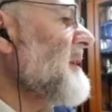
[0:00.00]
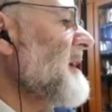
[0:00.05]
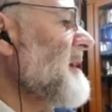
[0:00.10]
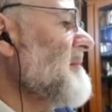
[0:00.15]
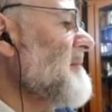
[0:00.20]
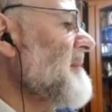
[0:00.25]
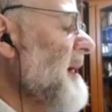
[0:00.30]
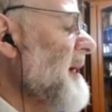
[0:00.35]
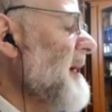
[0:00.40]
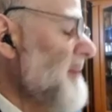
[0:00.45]

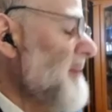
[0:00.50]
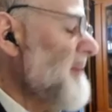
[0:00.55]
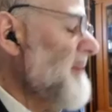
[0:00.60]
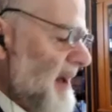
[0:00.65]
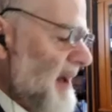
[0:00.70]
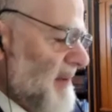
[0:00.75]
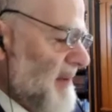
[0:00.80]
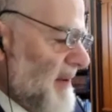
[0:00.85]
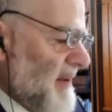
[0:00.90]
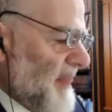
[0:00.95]
in Baba
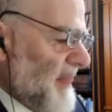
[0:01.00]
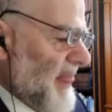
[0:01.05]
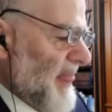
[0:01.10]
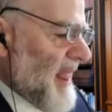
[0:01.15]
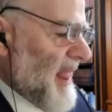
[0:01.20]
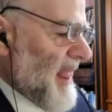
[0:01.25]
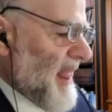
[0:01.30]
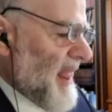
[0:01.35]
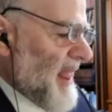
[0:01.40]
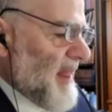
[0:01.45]
Kama.
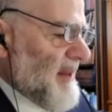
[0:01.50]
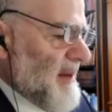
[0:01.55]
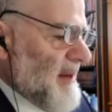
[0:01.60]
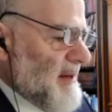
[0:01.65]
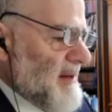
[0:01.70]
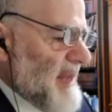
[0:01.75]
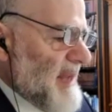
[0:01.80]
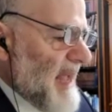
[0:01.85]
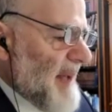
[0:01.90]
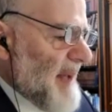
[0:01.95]

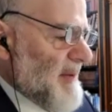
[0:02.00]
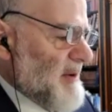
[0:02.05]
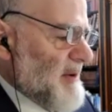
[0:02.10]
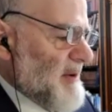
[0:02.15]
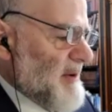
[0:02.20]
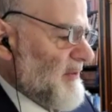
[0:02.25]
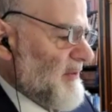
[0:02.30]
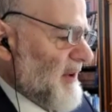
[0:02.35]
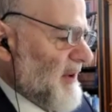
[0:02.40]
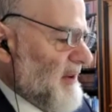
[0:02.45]
A
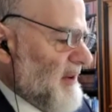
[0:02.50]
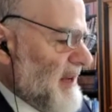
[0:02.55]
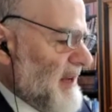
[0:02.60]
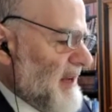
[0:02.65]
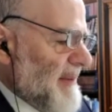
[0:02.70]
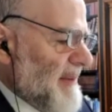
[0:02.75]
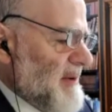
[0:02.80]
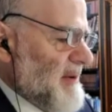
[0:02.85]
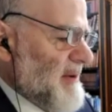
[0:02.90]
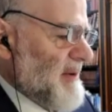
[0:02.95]
damages
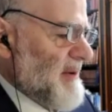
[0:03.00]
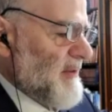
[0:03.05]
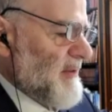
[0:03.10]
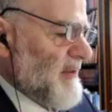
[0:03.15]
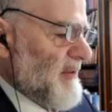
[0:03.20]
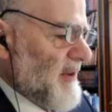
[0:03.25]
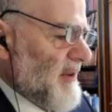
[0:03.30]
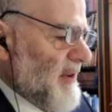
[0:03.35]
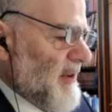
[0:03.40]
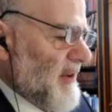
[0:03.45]

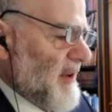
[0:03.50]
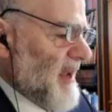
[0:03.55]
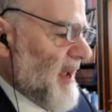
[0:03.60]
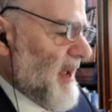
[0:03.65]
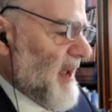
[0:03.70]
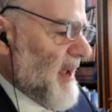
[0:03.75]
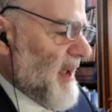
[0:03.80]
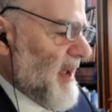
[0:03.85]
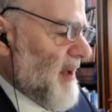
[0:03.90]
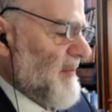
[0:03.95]

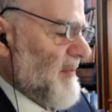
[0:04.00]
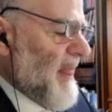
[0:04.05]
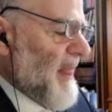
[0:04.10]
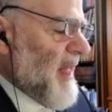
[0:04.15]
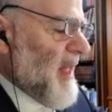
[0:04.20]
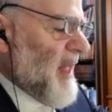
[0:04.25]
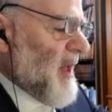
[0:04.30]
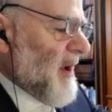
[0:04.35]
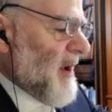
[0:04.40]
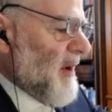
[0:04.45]
case.
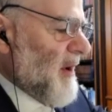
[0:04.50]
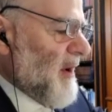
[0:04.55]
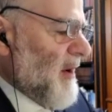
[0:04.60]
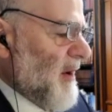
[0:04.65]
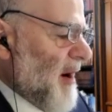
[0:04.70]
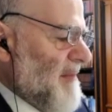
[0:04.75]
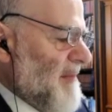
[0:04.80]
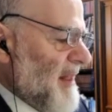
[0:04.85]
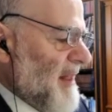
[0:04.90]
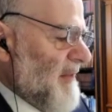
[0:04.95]

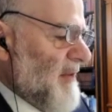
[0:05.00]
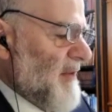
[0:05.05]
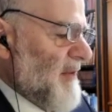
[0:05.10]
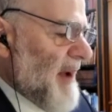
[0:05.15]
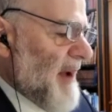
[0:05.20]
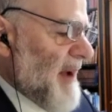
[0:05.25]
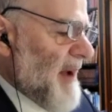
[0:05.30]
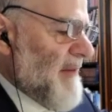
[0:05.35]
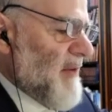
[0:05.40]
Gomel, if you have your